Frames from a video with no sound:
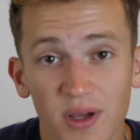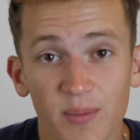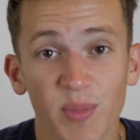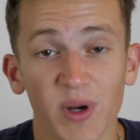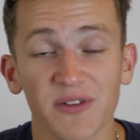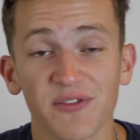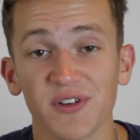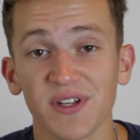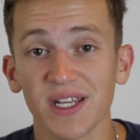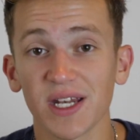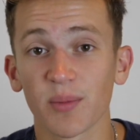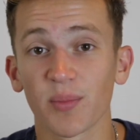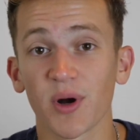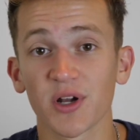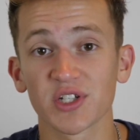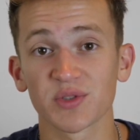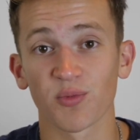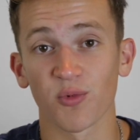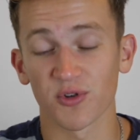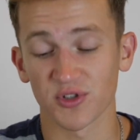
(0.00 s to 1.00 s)
but if you need a
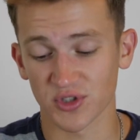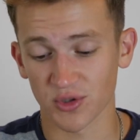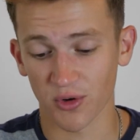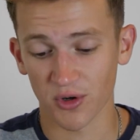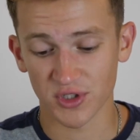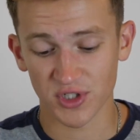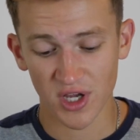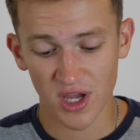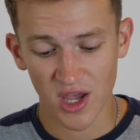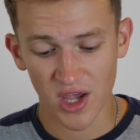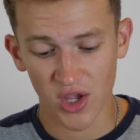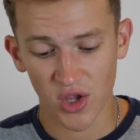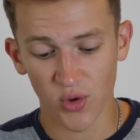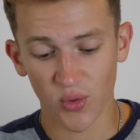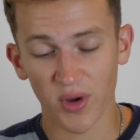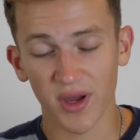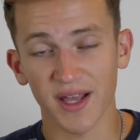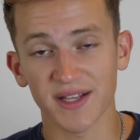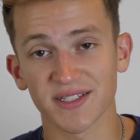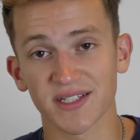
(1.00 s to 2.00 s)
bunch more storage,
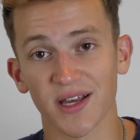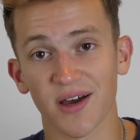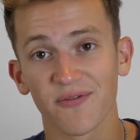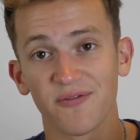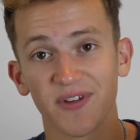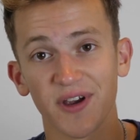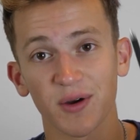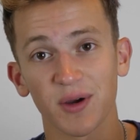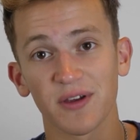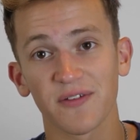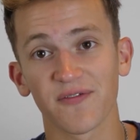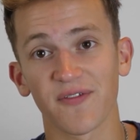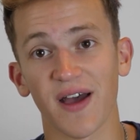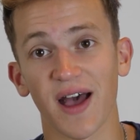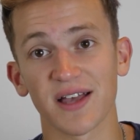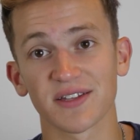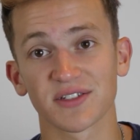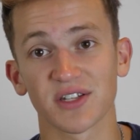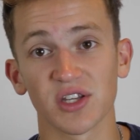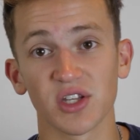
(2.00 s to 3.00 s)
you can get a very
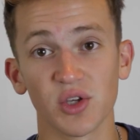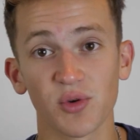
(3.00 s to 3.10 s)
fast